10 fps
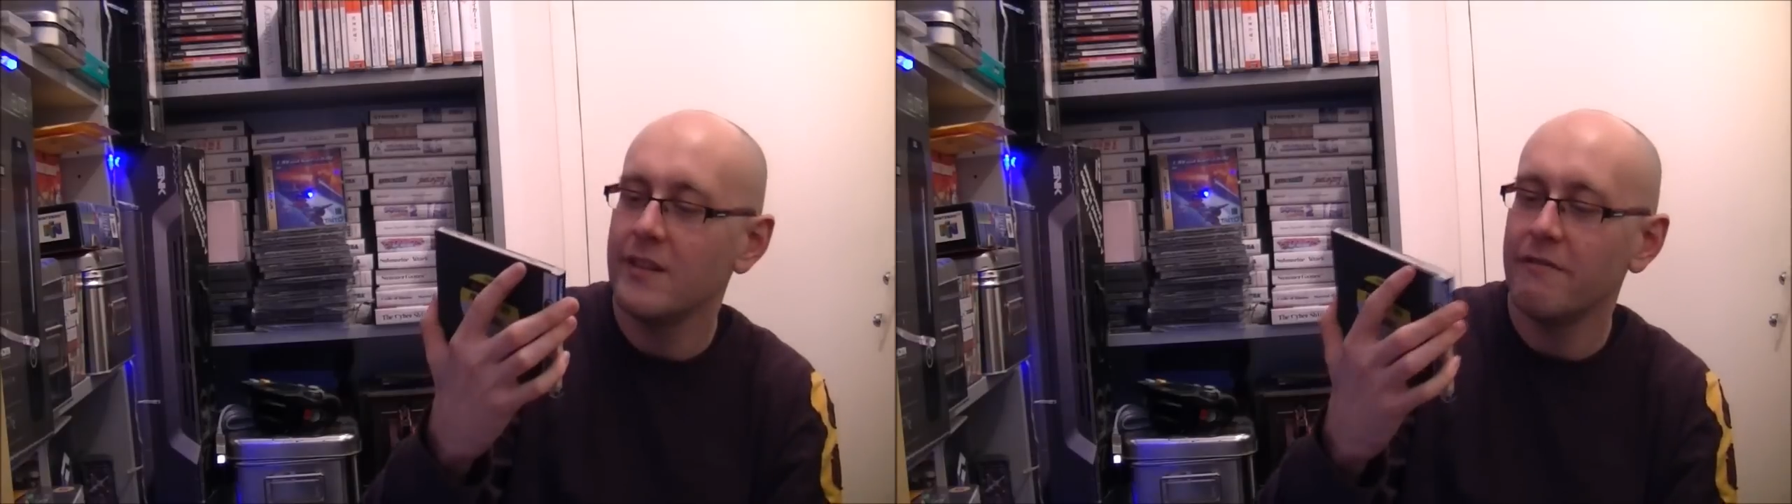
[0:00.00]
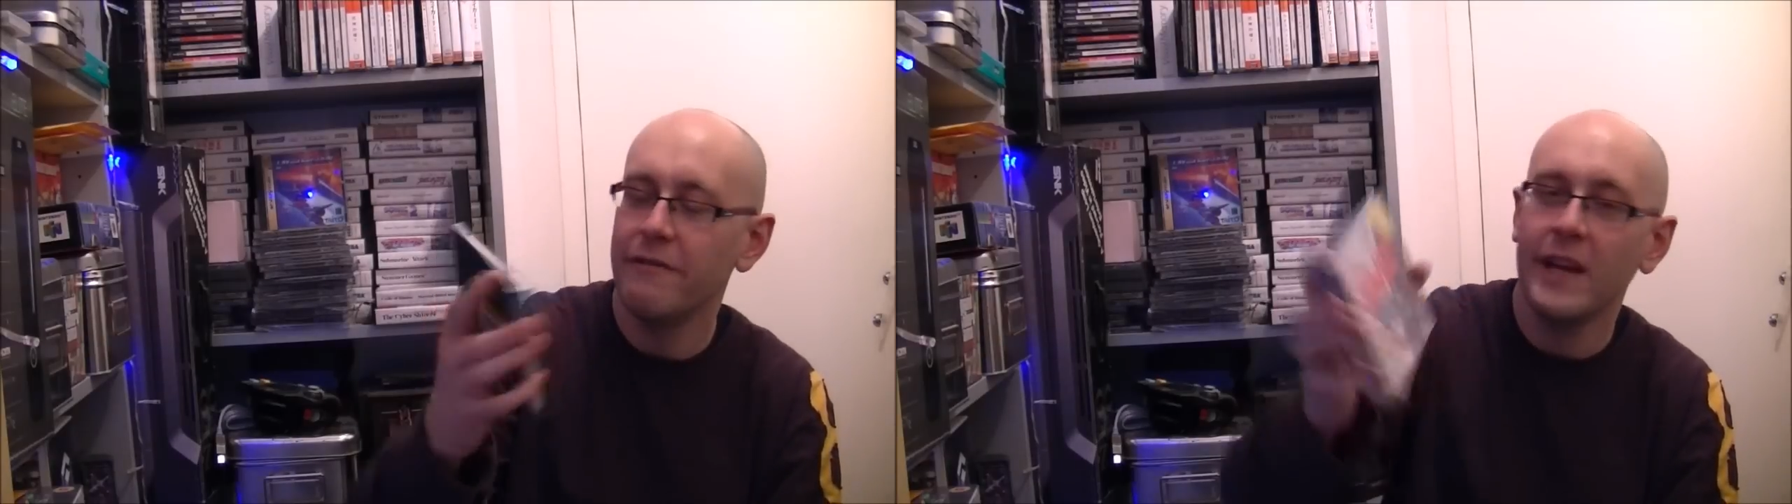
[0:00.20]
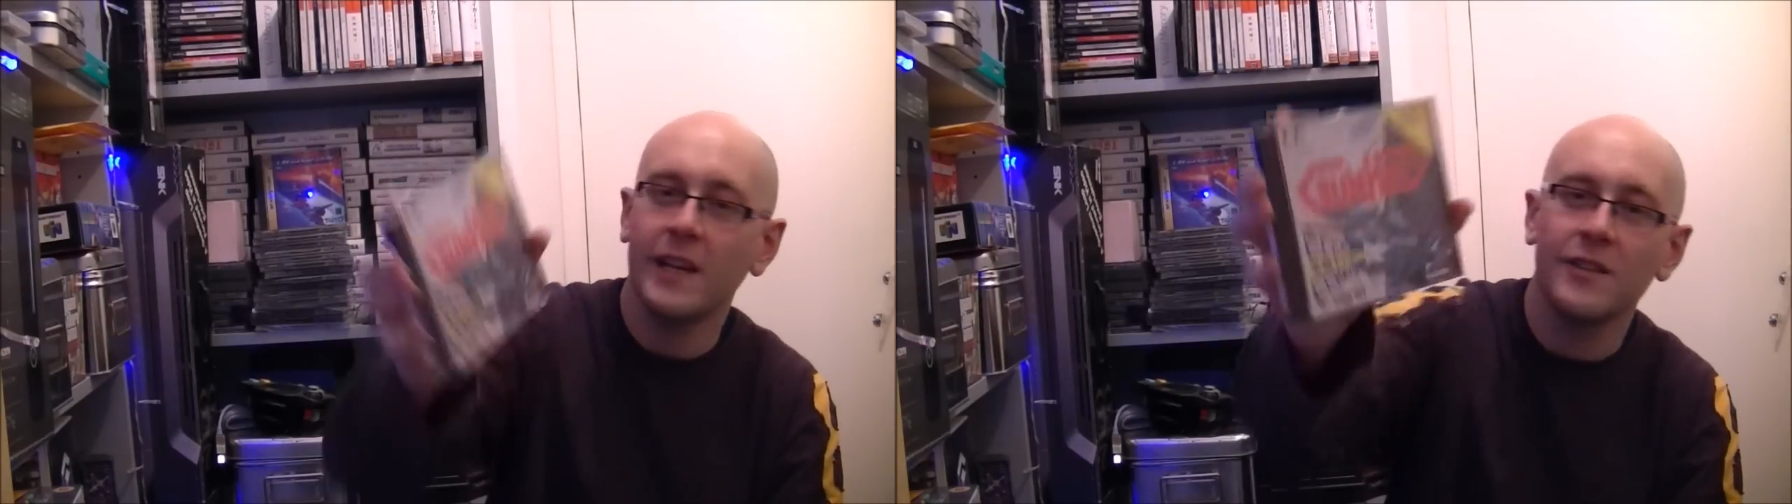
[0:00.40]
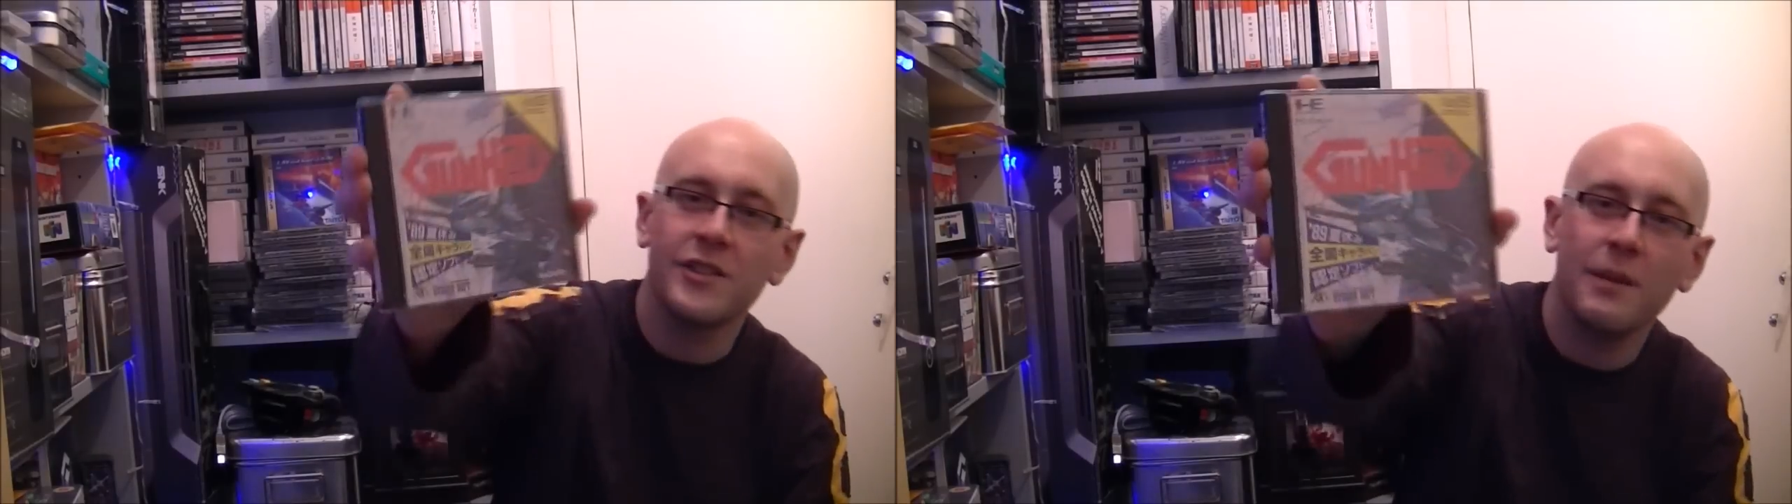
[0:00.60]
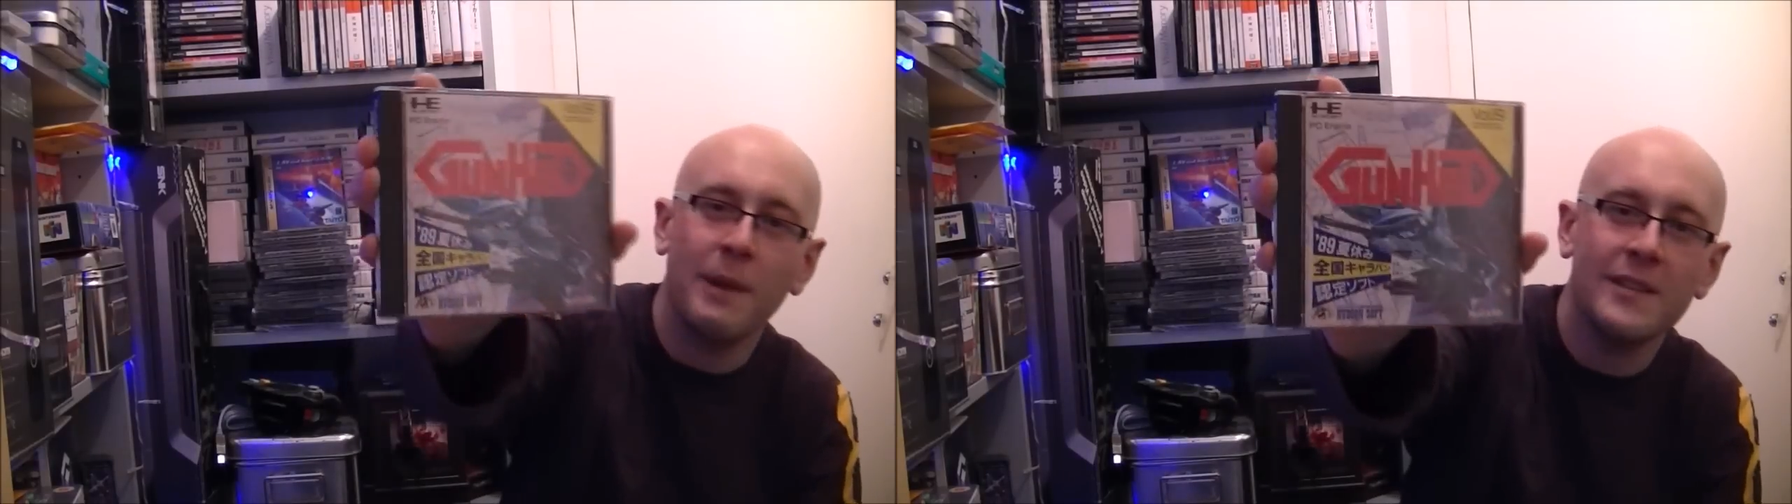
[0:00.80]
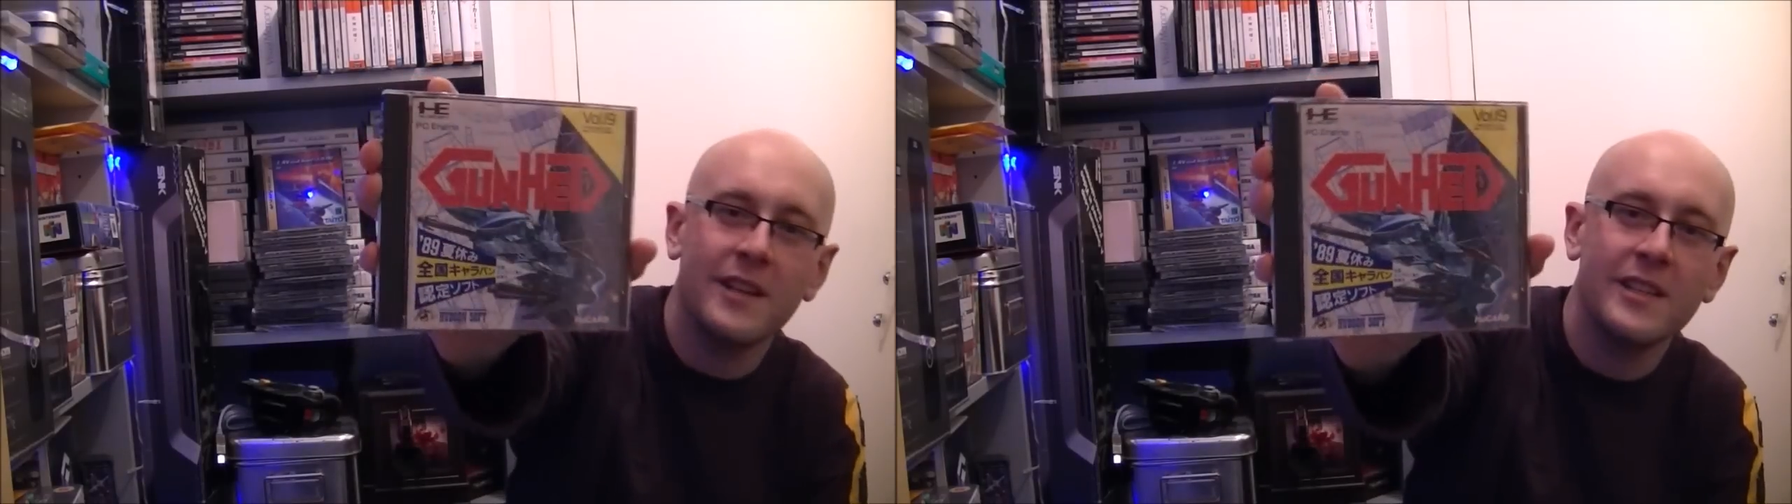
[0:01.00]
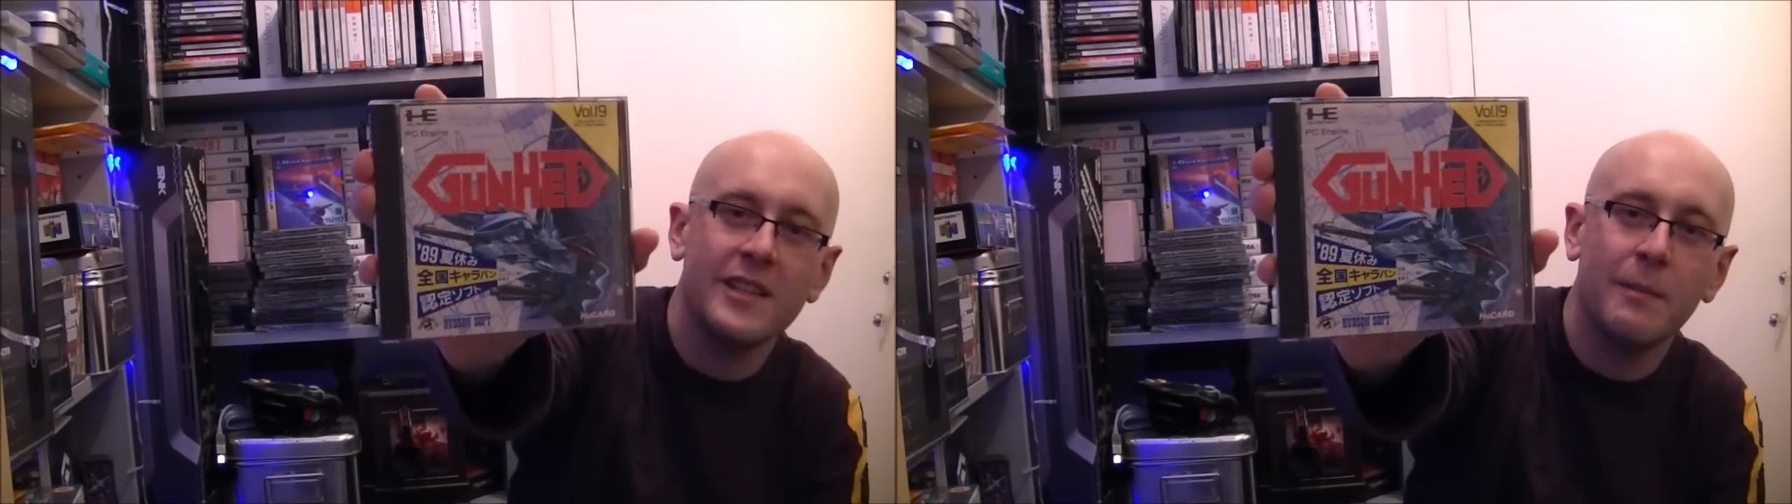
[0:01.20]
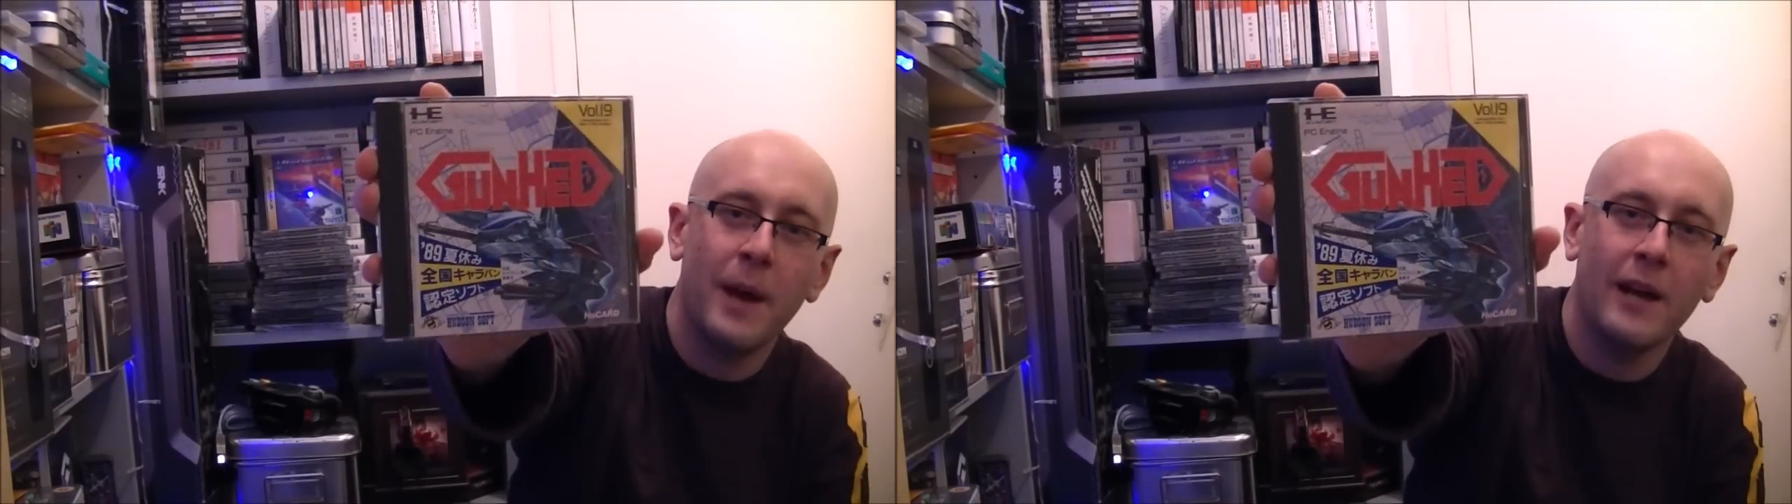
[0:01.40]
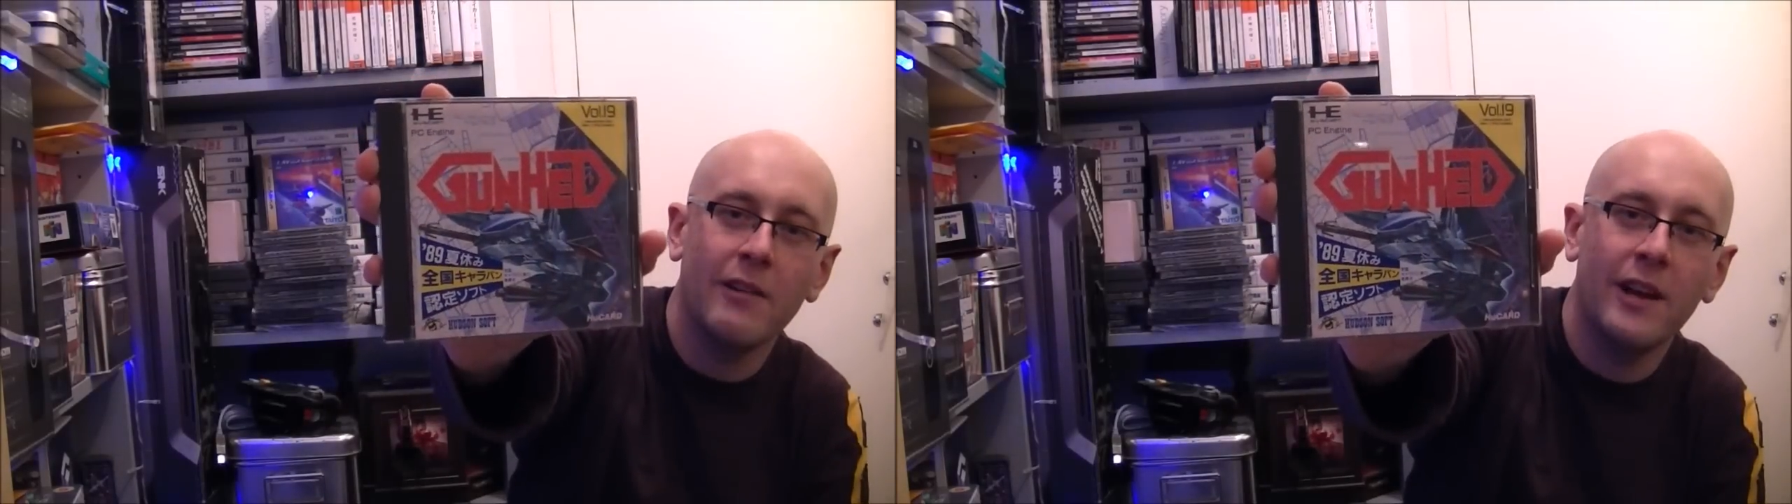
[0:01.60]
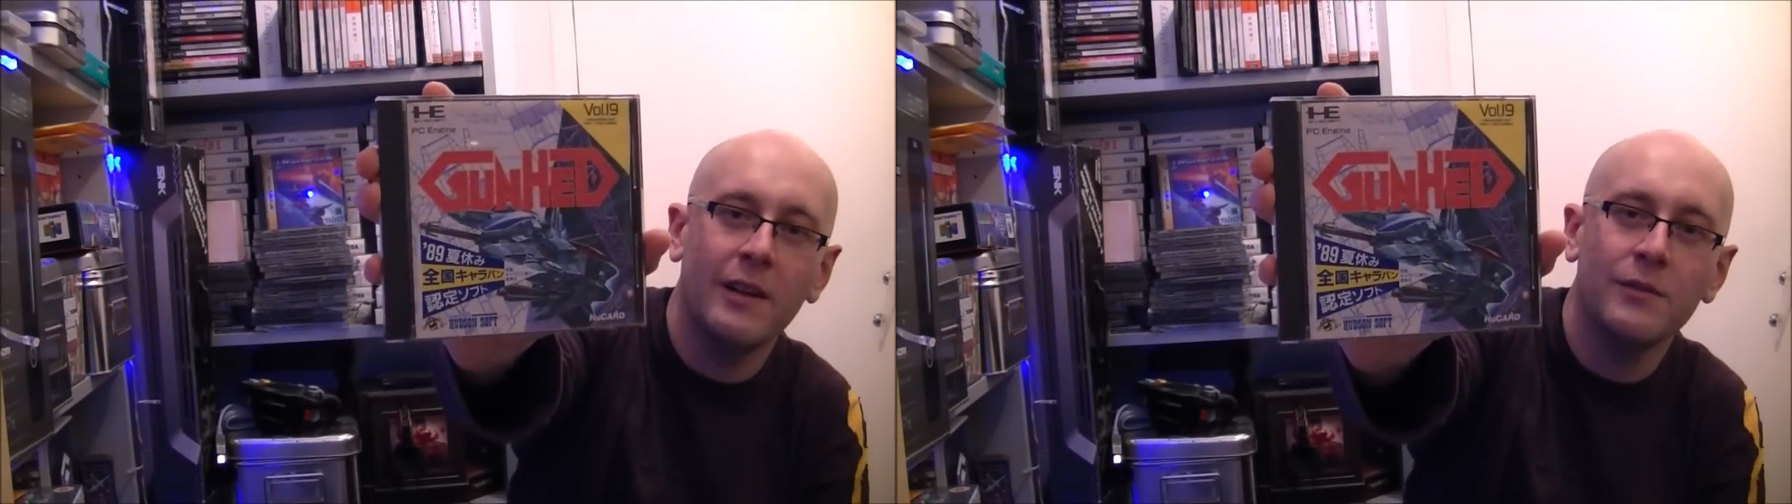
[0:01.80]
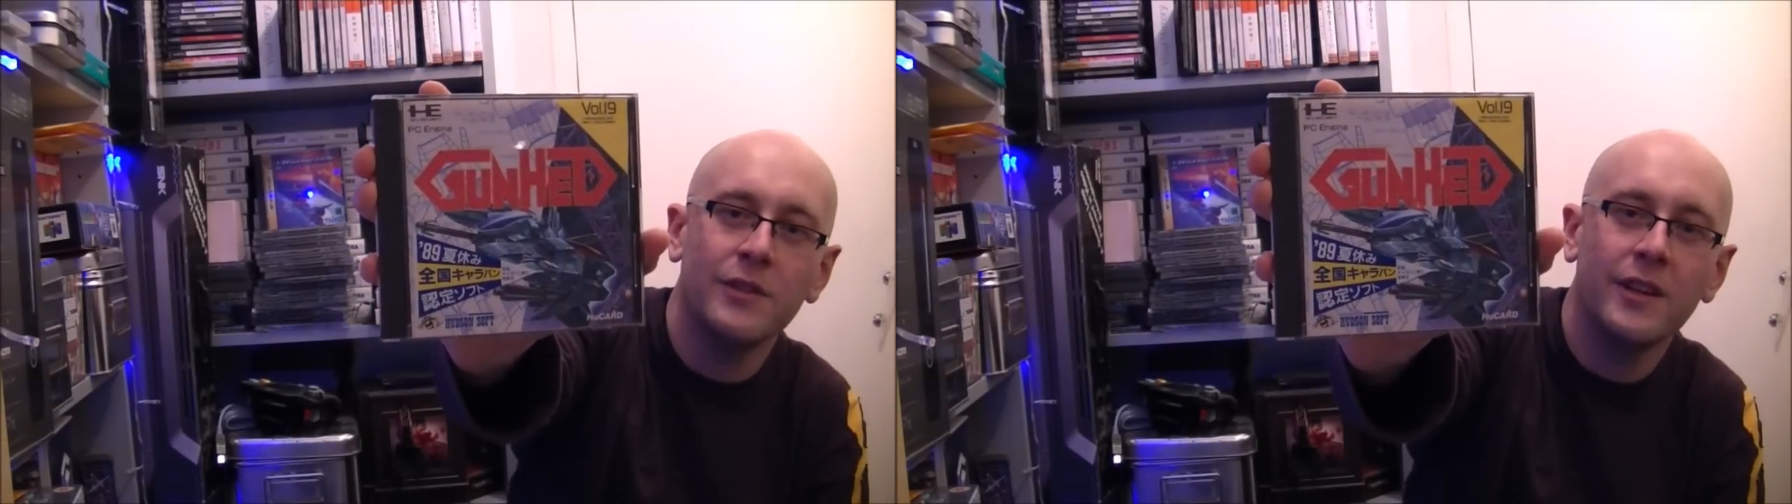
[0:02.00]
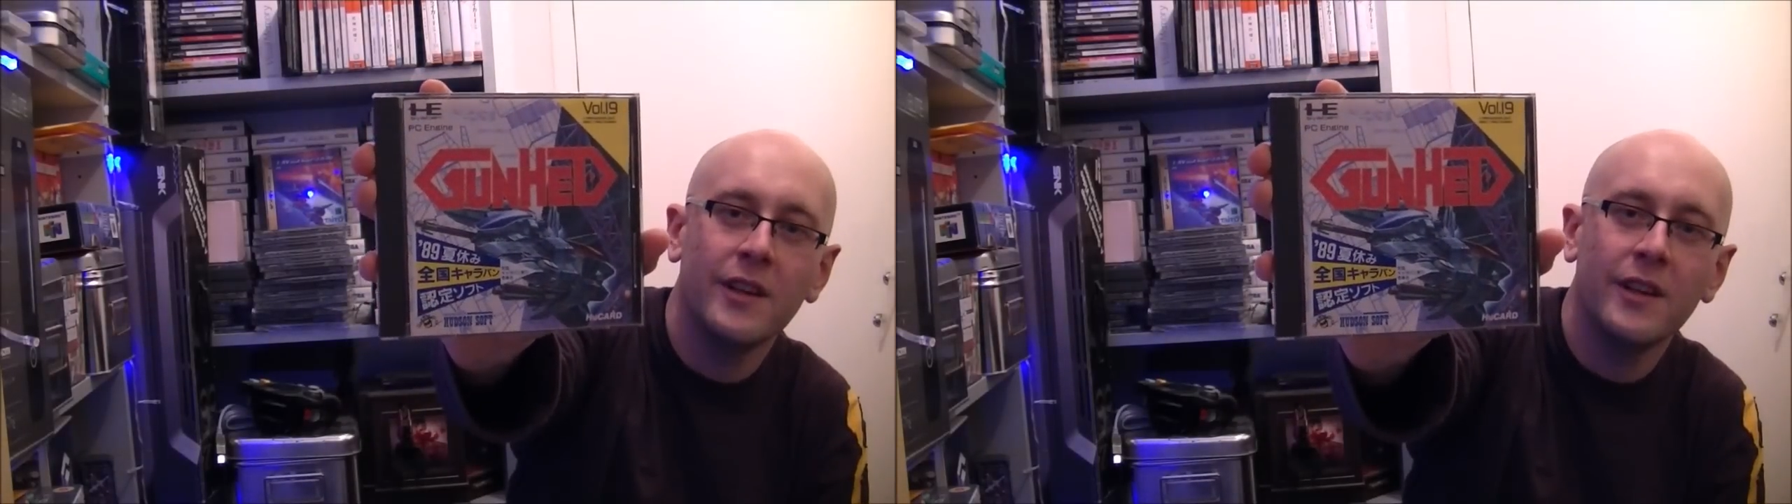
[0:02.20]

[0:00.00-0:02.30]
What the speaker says: vehicle schematics in the background.